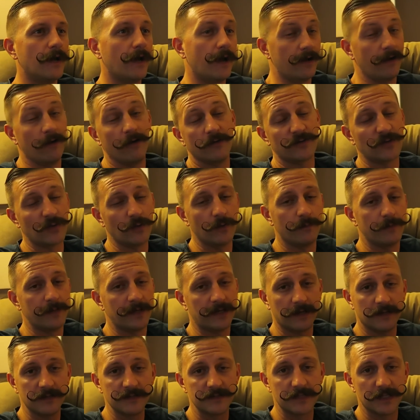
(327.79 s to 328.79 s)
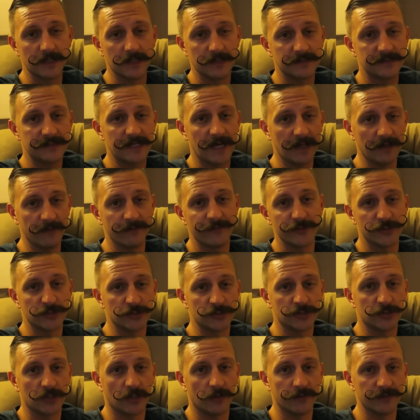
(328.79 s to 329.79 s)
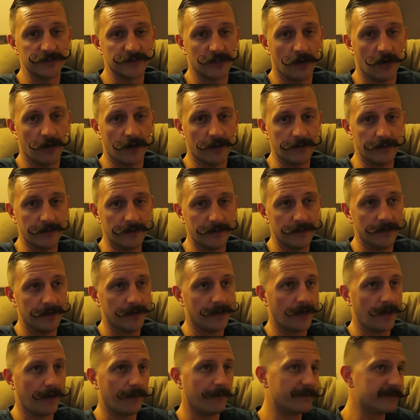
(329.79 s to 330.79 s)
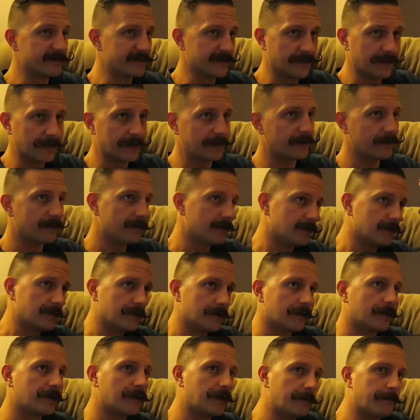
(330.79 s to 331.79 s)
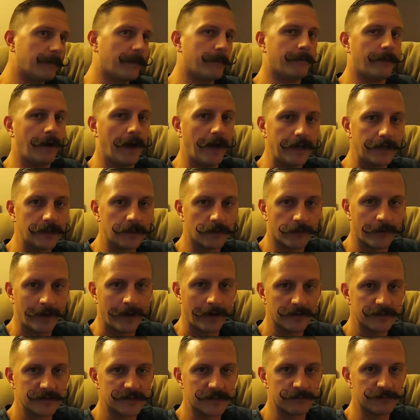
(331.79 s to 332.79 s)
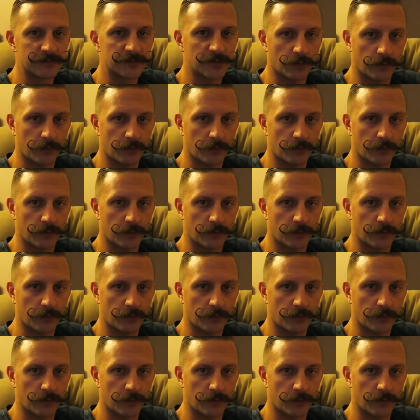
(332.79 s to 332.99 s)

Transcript: And also because the television show is on, I wanted to like get my mind around some